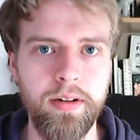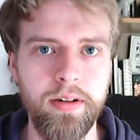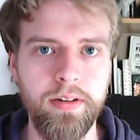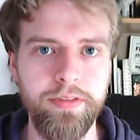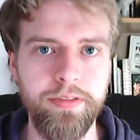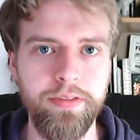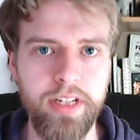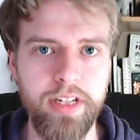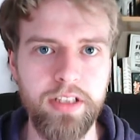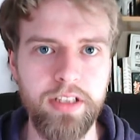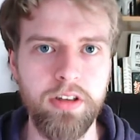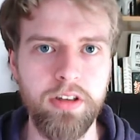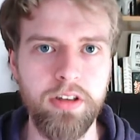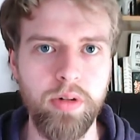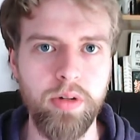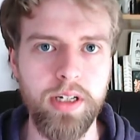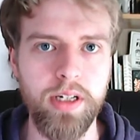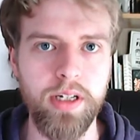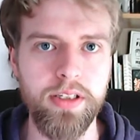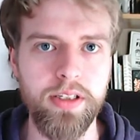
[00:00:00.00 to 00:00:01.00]
Feature
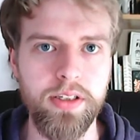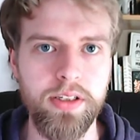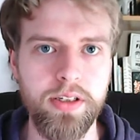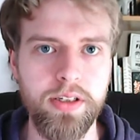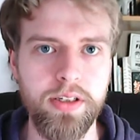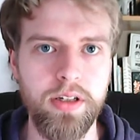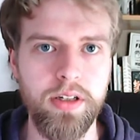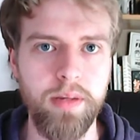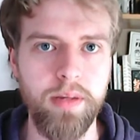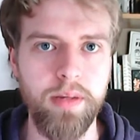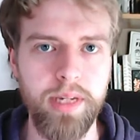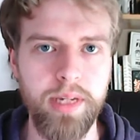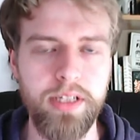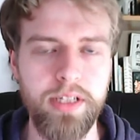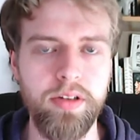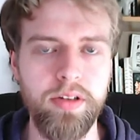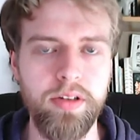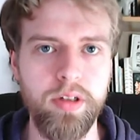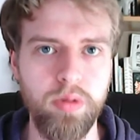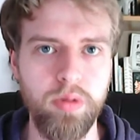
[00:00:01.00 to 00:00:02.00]
requests are made
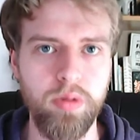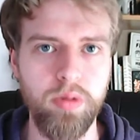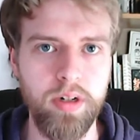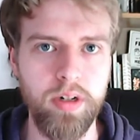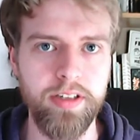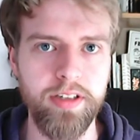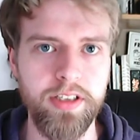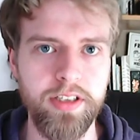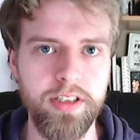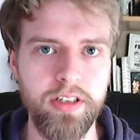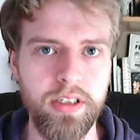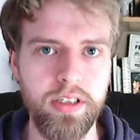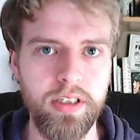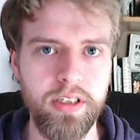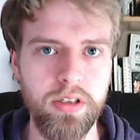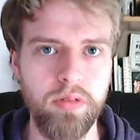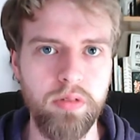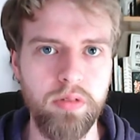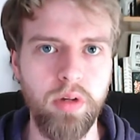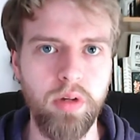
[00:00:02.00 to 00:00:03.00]
using query
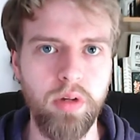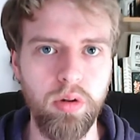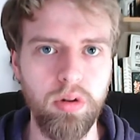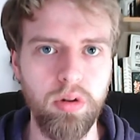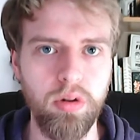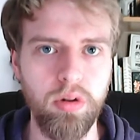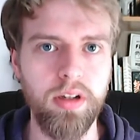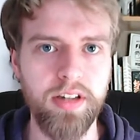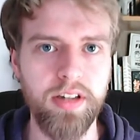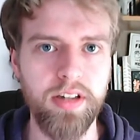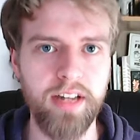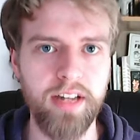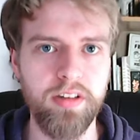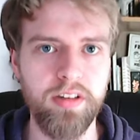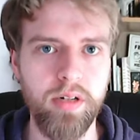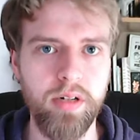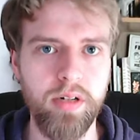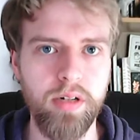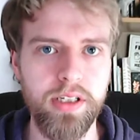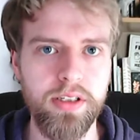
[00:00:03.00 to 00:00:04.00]
strings, while all other GET
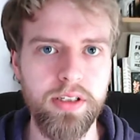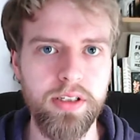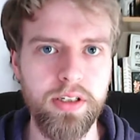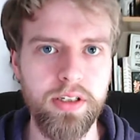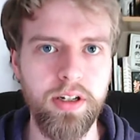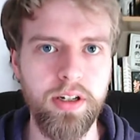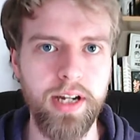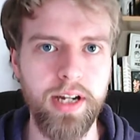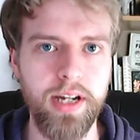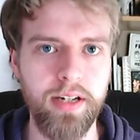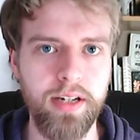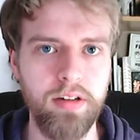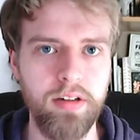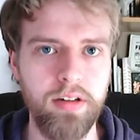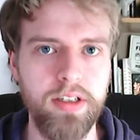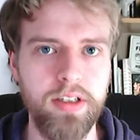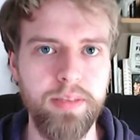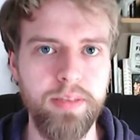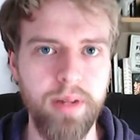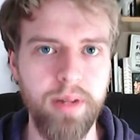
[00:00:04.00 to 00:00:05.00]
requests are handled
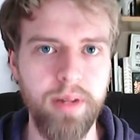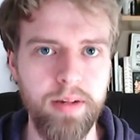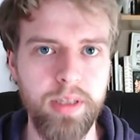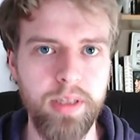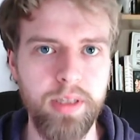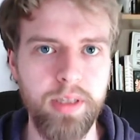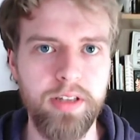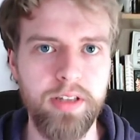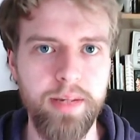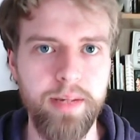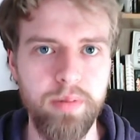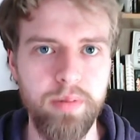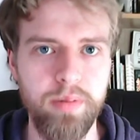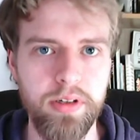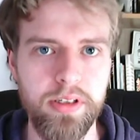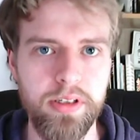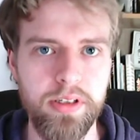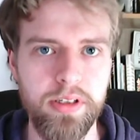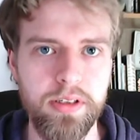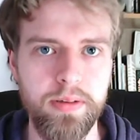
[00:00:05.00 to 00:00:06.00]
using parametric
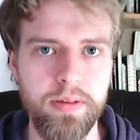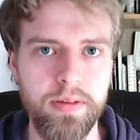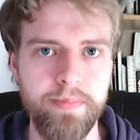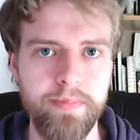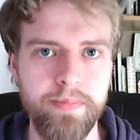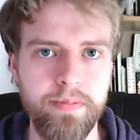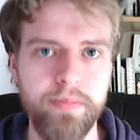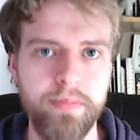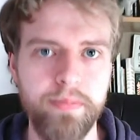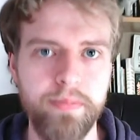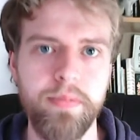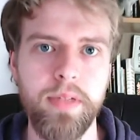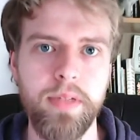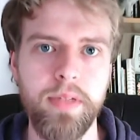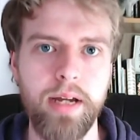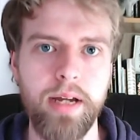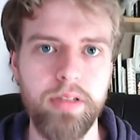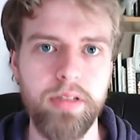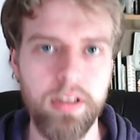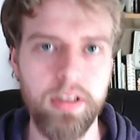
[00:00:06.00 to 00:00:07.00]
endpoints.
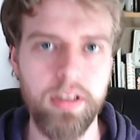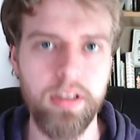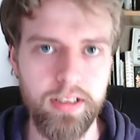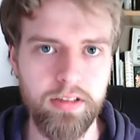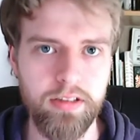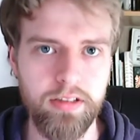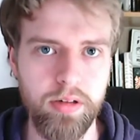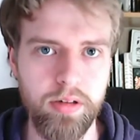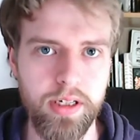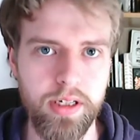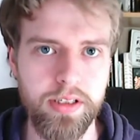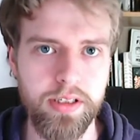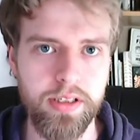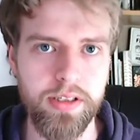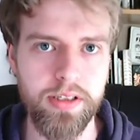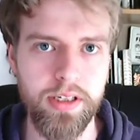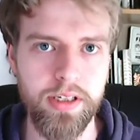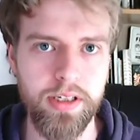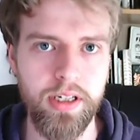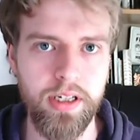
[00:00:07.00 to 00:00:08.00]
Our delete
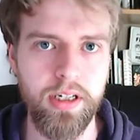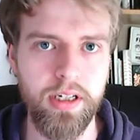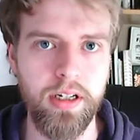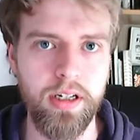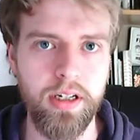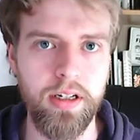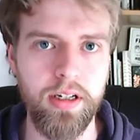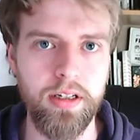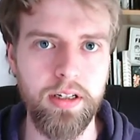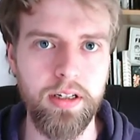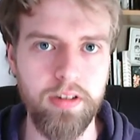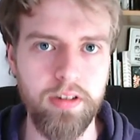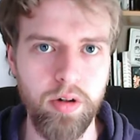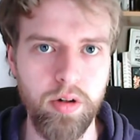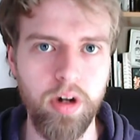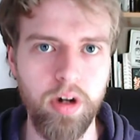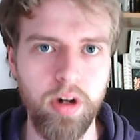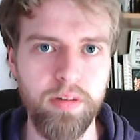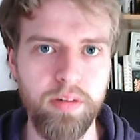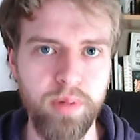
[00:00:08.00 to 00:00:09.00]
requests
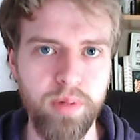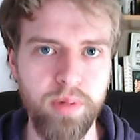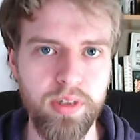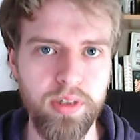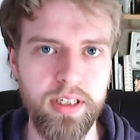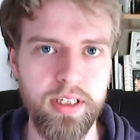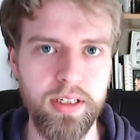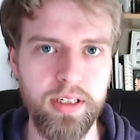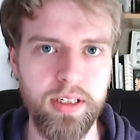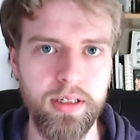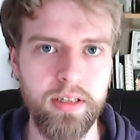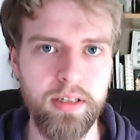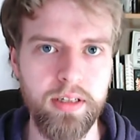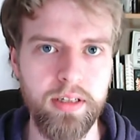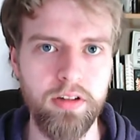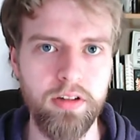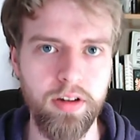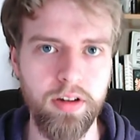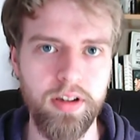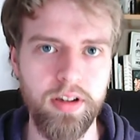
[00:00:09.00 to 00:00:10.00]
require a body
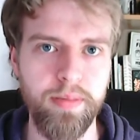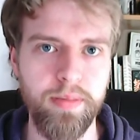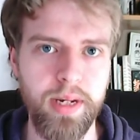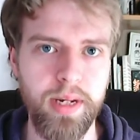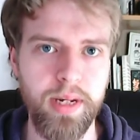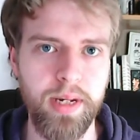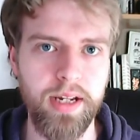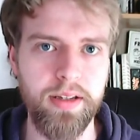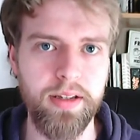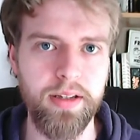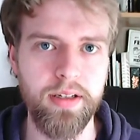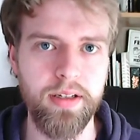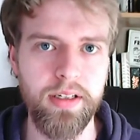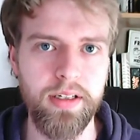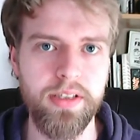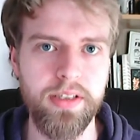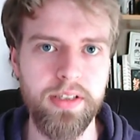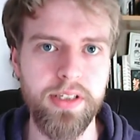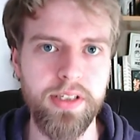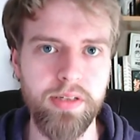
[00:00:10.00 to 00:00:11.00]
rather than a path,
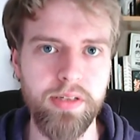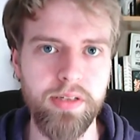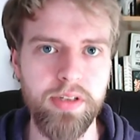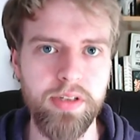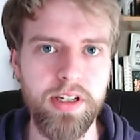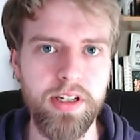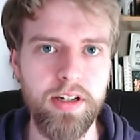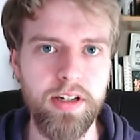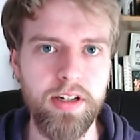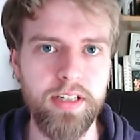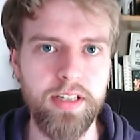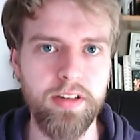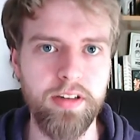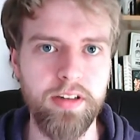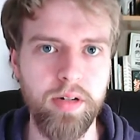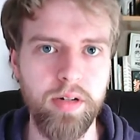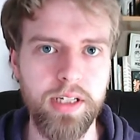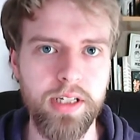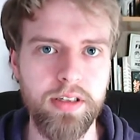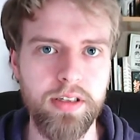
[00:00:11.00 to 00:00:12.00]
since it was the only
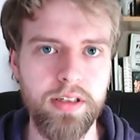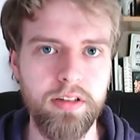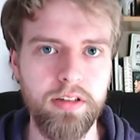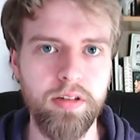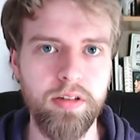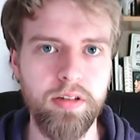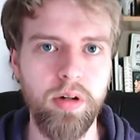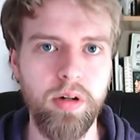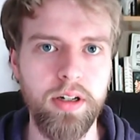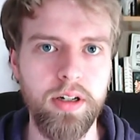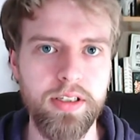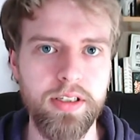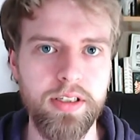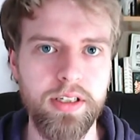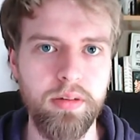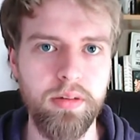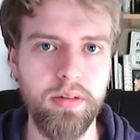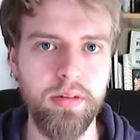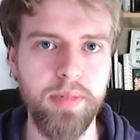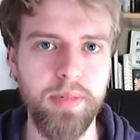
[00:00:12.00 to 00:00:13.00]
request that required a
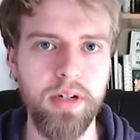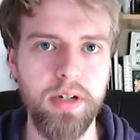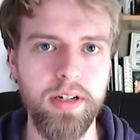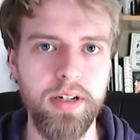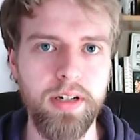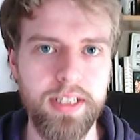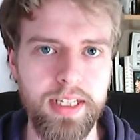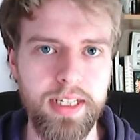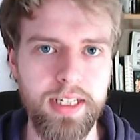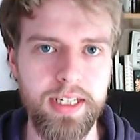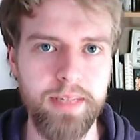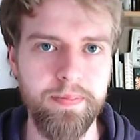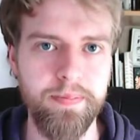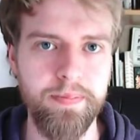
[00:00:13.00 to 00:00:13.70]
single bird ID.